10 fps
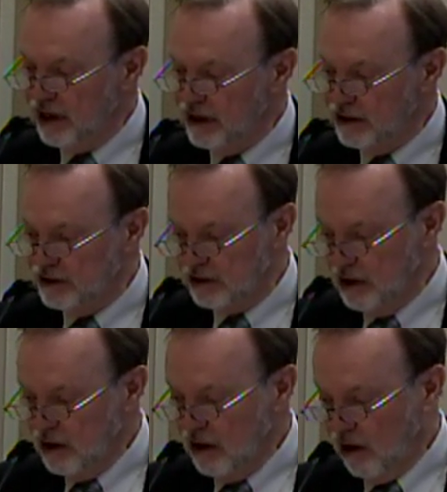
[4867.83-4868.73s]
is
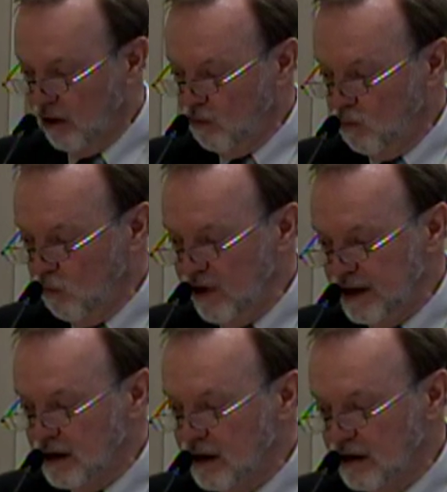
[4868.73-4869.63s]
we
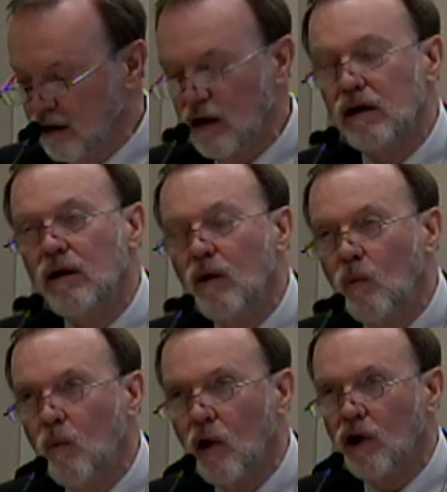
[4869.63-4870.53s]
can
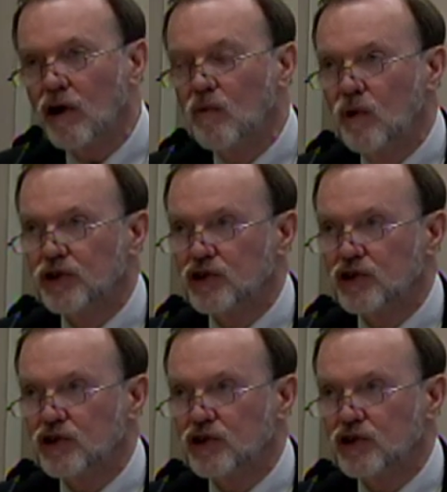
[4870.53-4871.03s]
work with